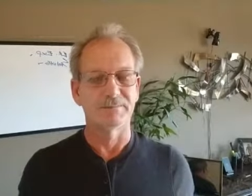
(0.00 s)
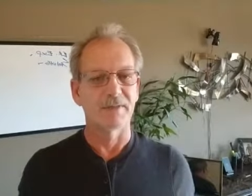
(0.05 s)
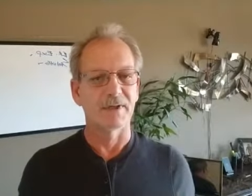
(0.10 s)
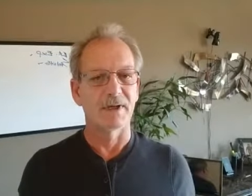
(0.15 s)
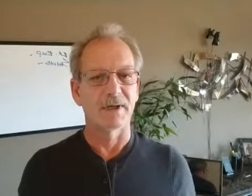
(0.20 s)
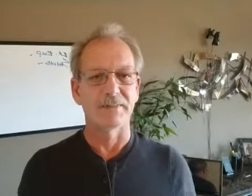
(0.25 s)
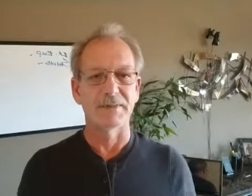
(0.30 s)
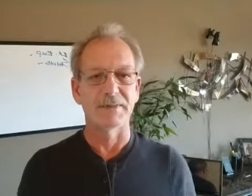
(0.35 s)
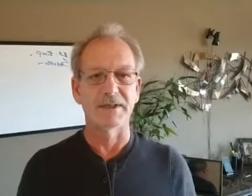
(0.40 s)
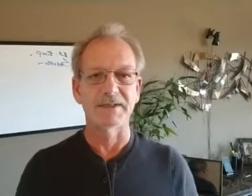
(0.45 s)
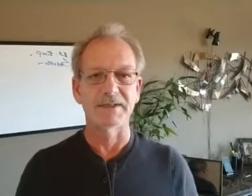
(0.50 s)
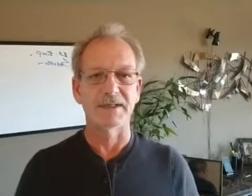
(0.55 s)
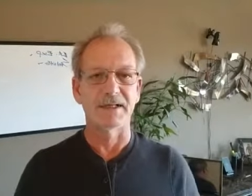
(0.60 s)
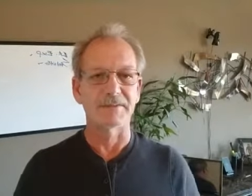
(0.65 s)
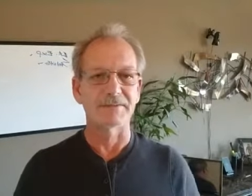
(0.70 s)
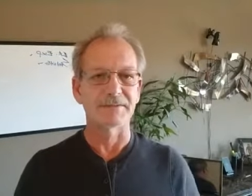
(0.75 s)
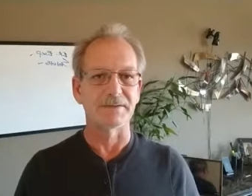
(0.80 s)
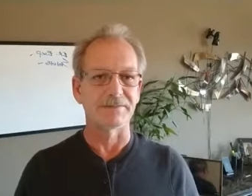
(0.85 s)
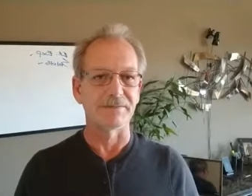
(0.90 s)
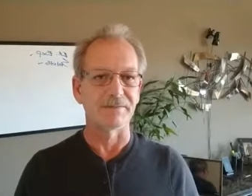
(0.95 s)
How many
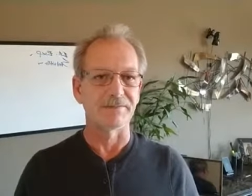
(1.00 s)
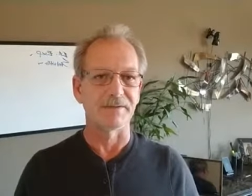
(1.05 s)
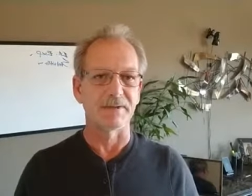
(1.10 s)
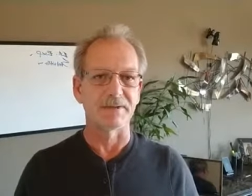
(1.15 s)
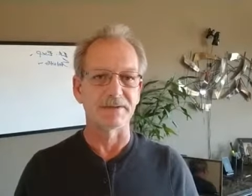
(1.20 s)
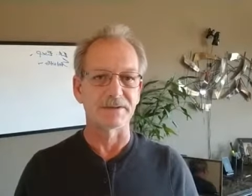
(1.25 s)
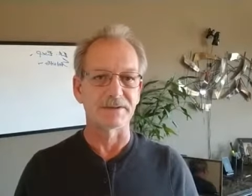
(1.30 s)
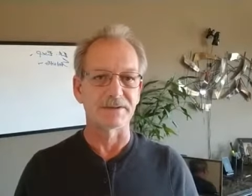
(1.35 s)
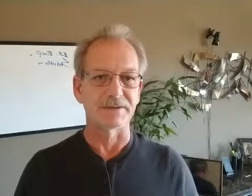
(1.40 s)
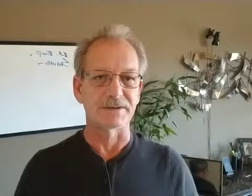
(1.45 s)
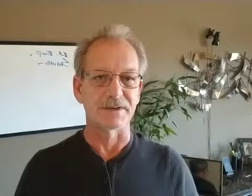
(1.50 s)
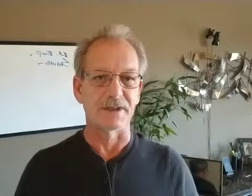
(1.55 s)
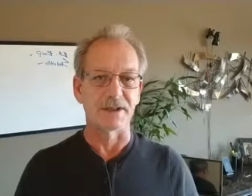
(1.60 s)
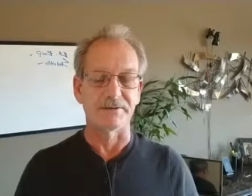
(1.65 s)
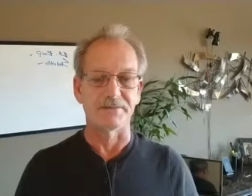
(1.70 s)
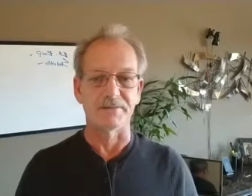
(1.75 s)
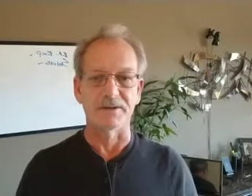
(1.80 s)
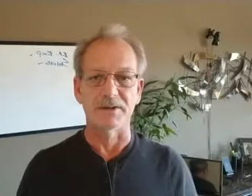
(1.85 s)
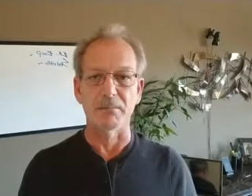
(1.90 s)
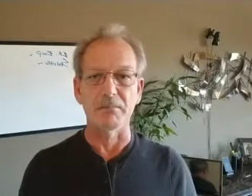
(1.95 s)
times have you found
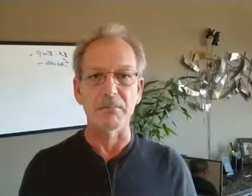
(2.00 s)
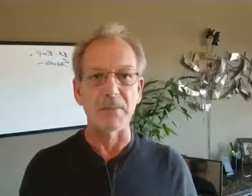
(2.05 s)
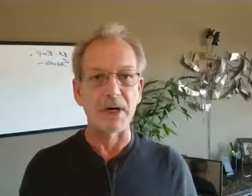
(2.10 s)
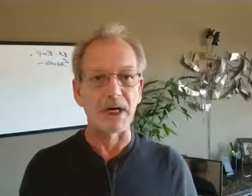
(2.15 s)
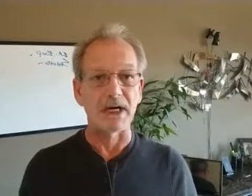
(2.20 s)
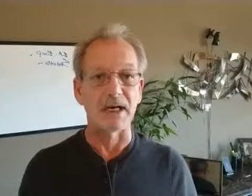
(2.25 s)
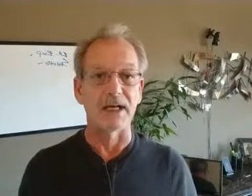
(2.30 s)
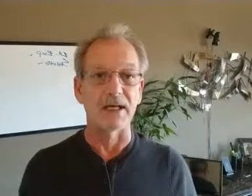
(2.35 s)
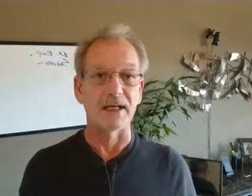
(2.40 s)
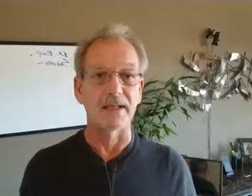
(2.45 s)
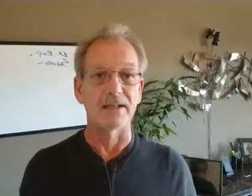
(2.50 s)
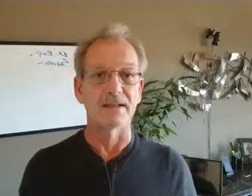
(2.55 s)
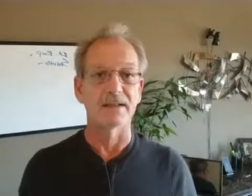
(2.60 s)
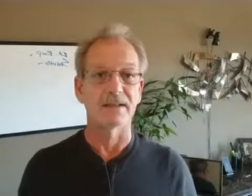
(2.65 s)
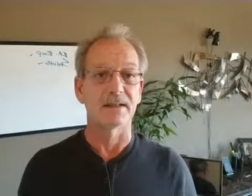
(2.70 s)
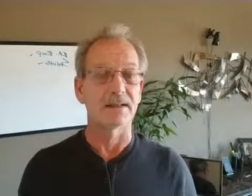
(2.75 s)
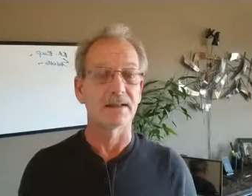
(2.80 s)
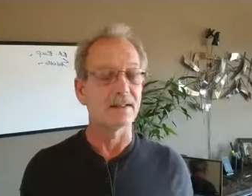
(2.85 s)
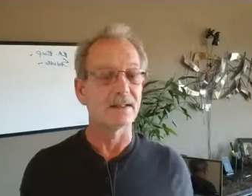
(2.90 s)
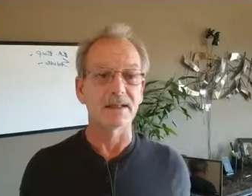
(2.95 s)
yourself in a bind?
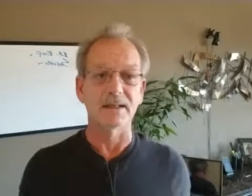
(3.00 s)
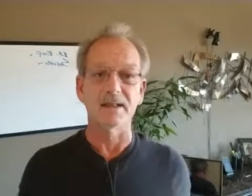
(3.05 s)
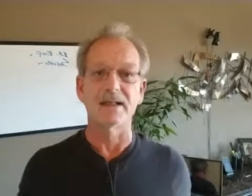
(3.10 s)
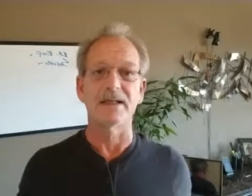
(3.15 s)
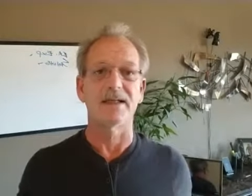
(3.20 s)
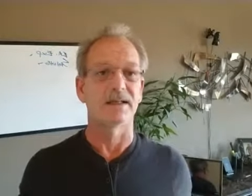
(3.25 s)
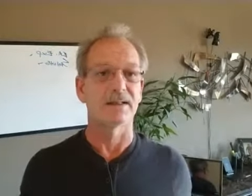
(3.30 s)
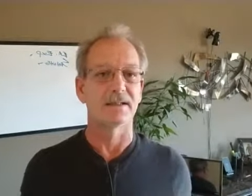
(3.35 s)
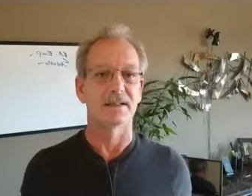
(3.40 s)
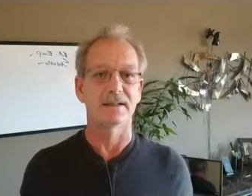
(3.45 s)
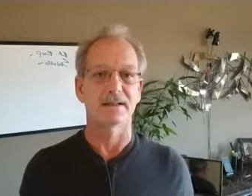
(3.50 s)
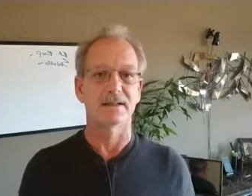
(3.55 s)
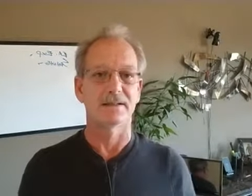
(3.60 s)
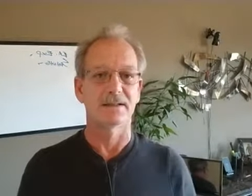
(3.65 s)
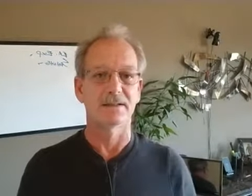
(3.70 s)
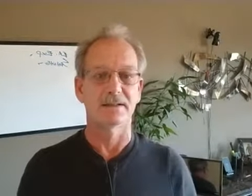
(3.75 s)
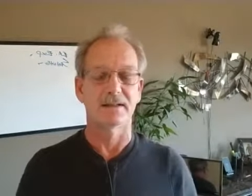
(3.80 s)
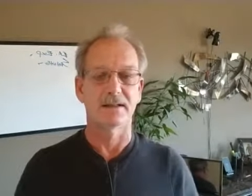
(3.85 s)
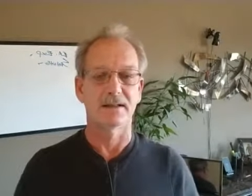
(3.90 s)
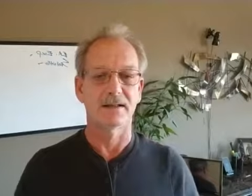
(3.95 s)
I get it,
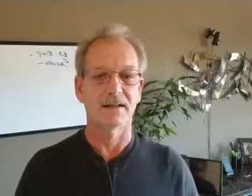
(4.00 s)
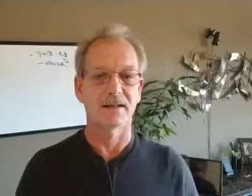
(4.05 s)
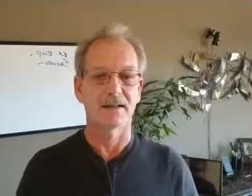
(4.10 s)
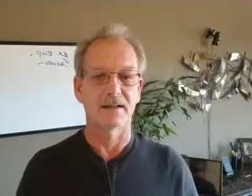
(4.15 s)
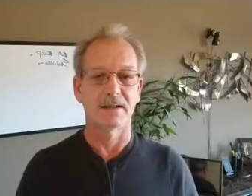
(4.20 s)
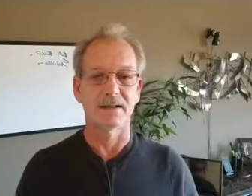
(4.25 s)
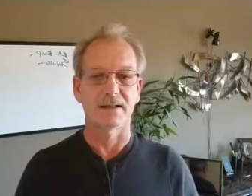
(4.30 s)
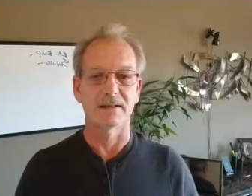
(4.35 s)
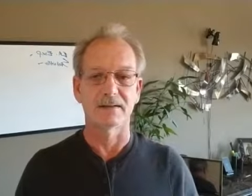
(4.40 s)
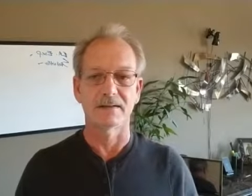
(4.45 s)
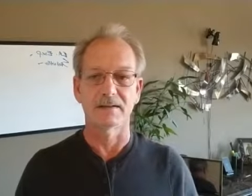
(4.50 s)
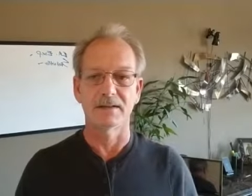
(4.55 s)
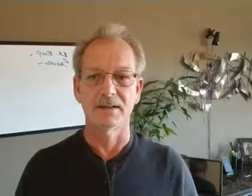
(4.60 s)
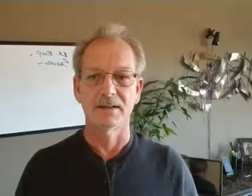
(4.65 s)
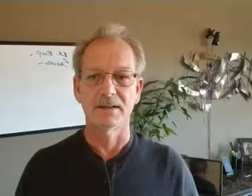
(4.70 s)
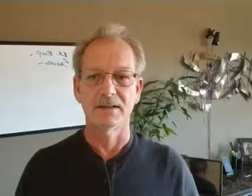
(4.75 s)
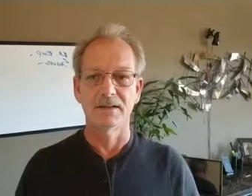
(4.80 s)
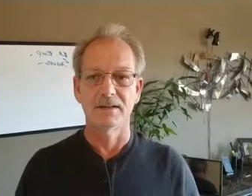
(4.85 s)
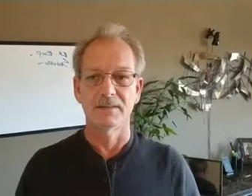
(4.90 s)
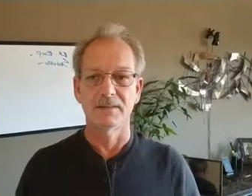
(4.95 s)
and
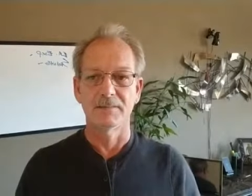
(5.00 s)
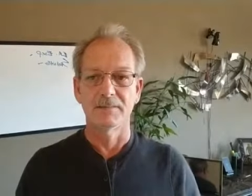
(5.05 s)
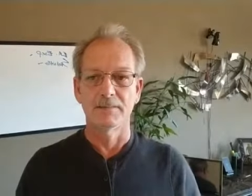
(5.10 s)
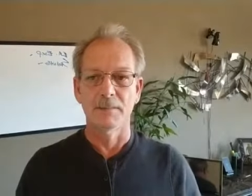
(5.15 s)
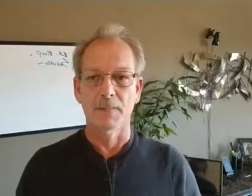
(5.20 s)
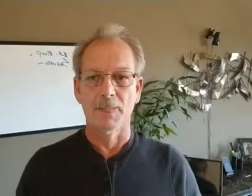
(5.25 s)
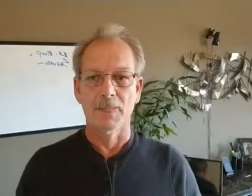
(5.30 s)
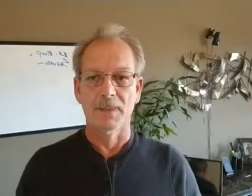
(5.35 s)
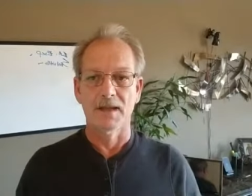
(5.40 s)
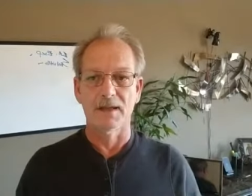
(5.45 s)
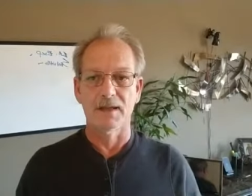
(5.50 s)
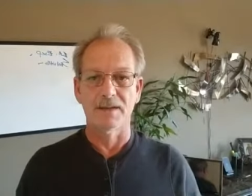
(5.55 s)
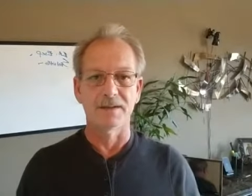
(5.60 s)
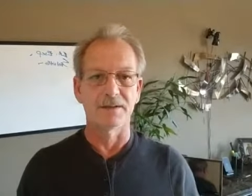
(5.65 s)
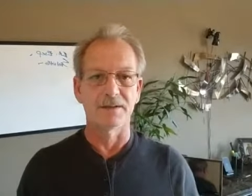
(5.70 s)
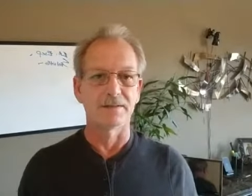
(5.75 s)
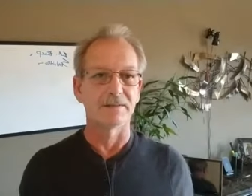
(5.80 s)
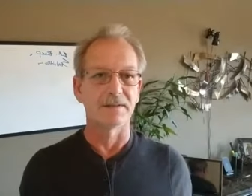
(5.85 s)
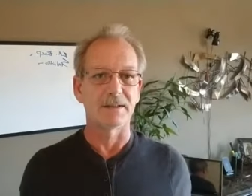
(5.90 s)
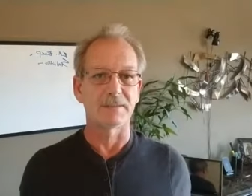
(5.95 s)

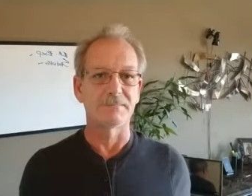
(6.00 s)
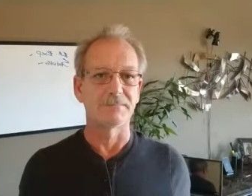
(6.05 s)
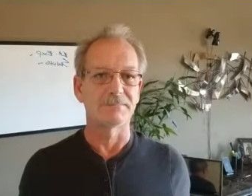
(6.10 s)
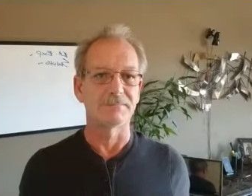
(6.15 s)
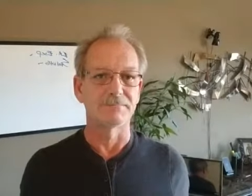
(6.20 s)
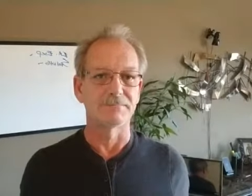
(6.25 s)
I'm